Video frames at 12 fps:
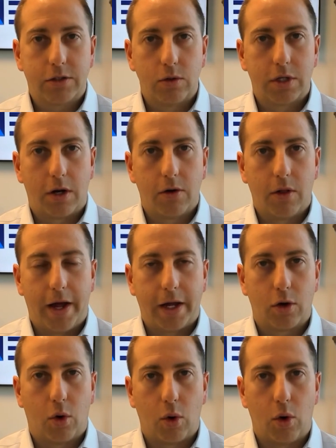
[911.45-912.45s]
those underlying
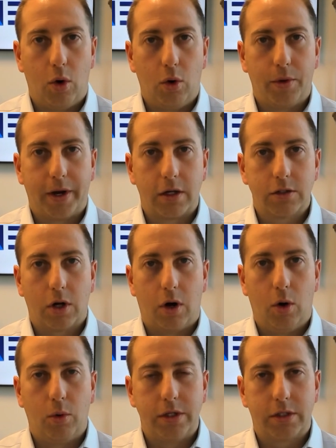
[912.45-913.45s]
core holdings
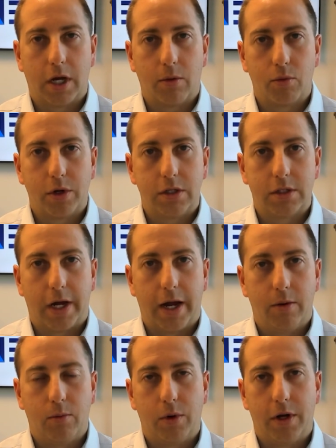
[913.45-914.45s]
always get reset
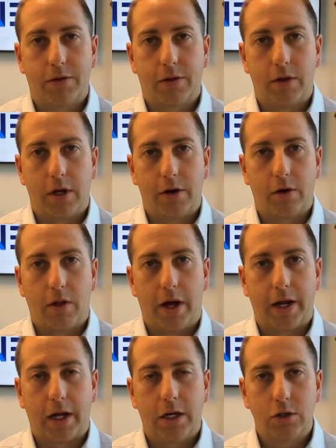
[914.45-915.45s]
with the
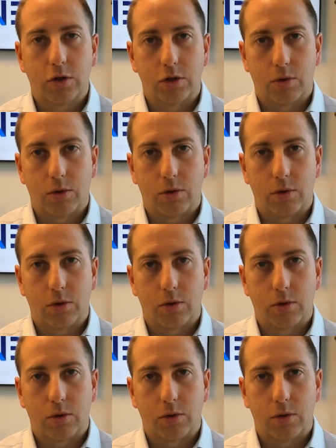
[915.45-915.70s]
underlying interest